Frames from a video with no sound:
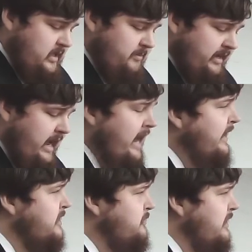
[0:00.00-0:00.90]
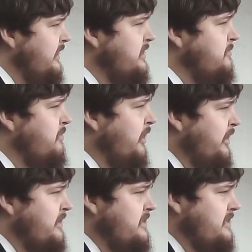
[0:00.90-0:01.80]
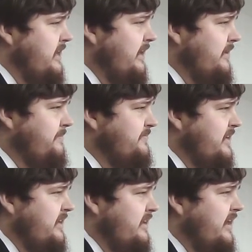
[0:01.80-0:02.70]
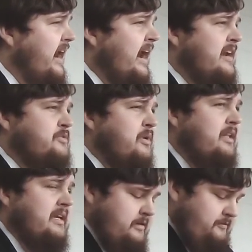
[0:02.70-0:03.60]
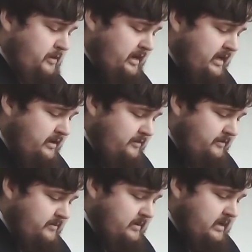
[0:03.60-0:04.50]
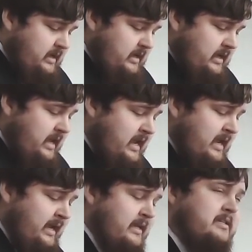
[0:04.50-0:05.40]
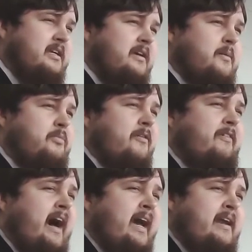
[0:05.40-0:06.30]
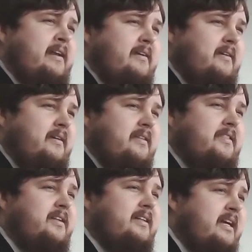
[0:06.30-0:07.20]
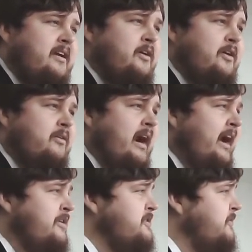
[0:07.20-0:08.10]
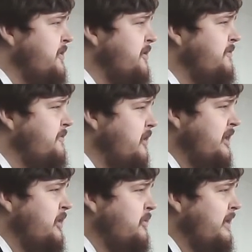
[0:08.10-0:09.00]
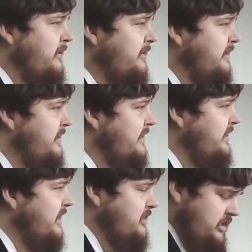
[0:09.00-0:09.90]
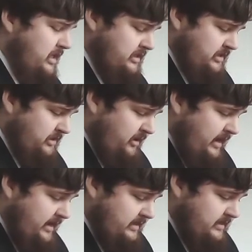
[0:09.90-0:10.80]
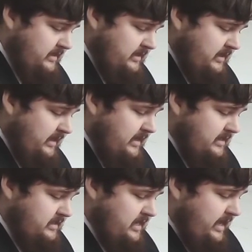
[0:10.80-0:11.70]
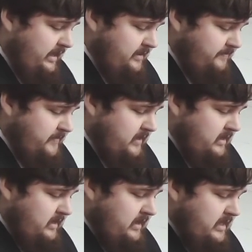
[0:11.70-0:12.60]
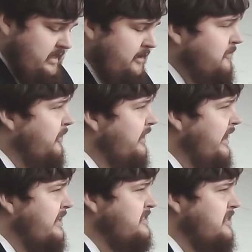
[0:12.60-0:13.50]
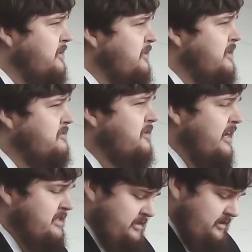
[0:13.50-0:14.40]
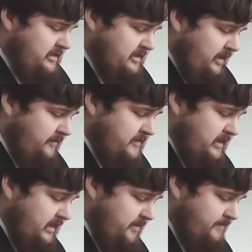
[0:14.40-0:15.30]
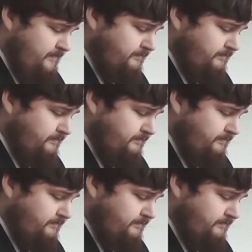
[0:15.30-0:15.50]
But God is willing to pardon today. God is willing to forgive. He has provided the legal grounds for your full acquittal in Jesus Christ and His death. And therefore, I ask that you would entrust yourself to Him.